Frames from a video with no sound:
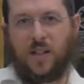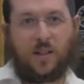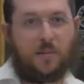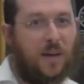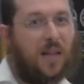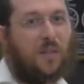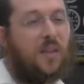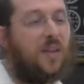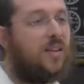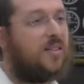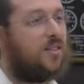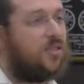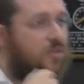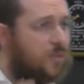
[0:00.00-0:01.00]
The main thing
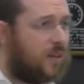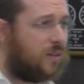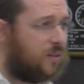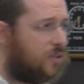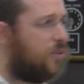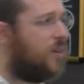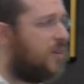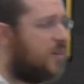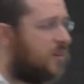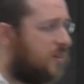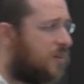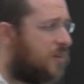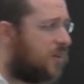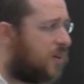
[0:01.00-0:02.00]
is the doing, doing
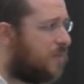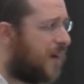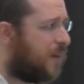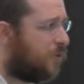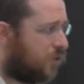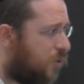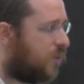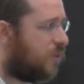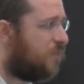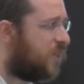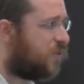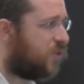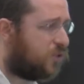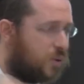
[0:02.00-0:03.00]
the, the commandment, doing the
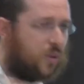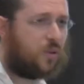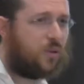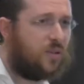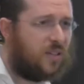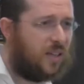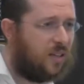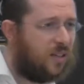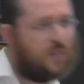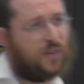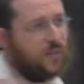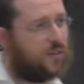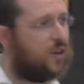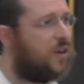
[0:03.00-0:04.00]
mitzvah, do a good deed,
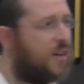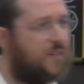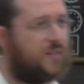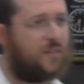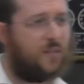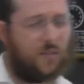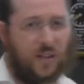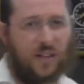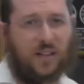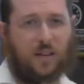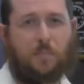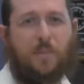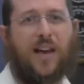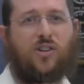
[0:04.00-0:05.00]
even if you don't have
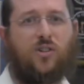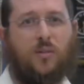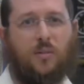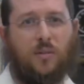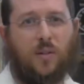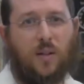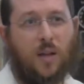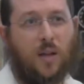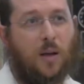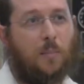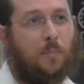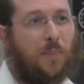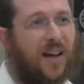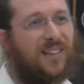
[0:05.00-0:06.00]
feeling and passion.
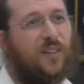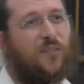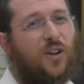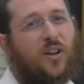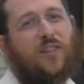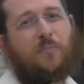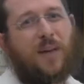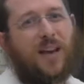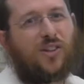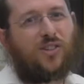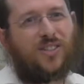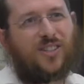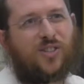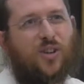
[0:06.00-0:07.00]
But don't have
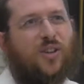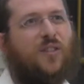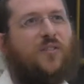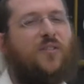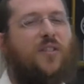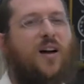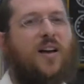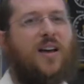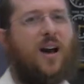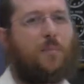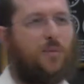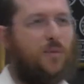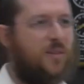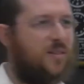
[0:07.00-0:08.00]
passion, it's not going to fly
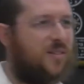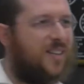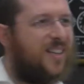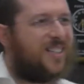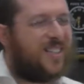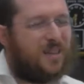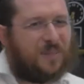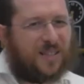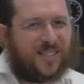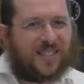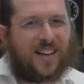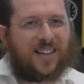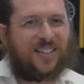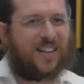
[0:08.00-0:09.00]
upwards, it's going to be
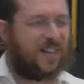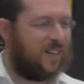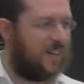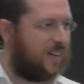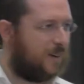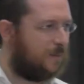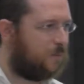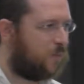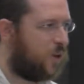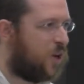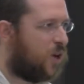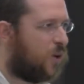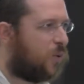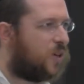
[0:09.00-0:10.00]
stuck down here.
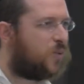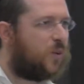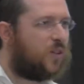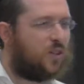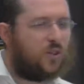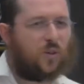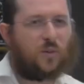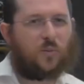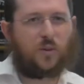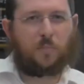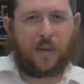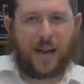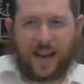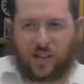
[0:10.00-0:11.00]
Whereas when you do it
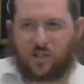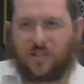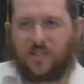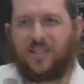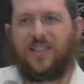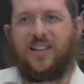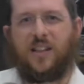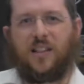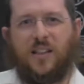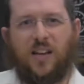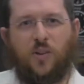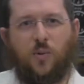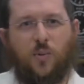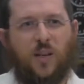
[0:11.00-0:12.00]
with passion,
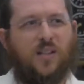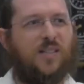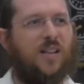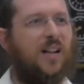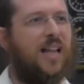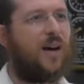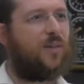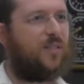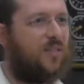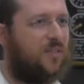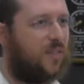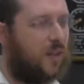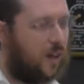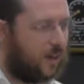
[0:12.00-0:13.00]
they're the wings that allow it to
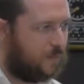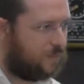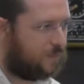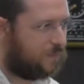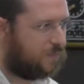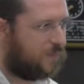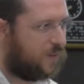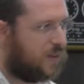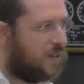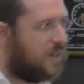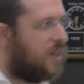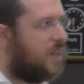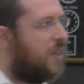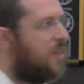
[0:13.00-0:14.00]
fly.
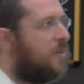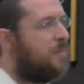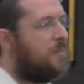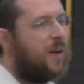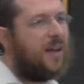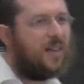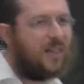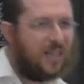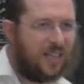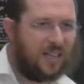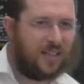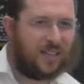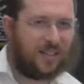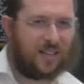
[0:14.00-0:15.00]
The
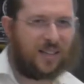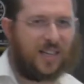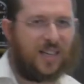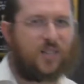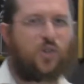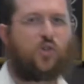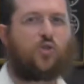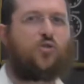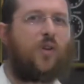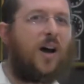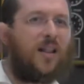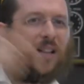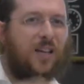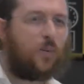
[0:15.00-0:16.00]
Benoni is
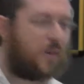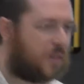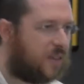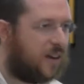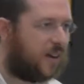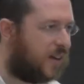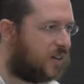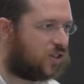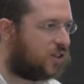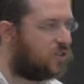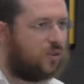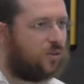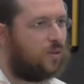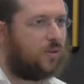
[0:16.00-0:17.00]
struggling with their nature
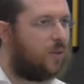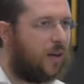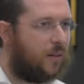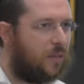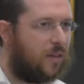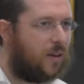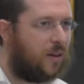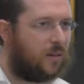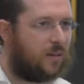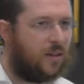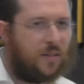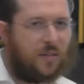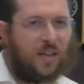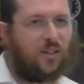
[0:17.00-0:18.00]
to do the right thing.
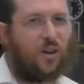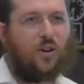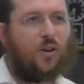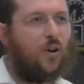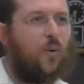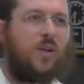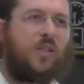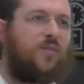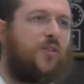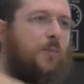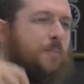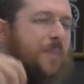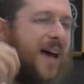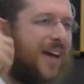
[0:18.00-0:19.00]
They don't always
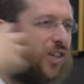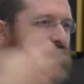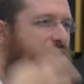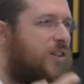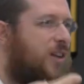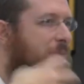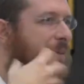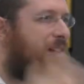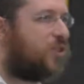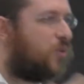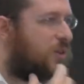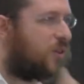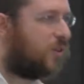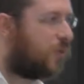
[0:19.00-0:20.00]
feel passionate about
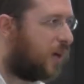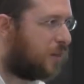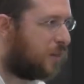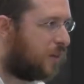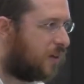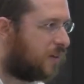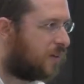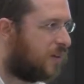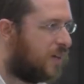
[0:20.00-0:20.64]
doing the right thing.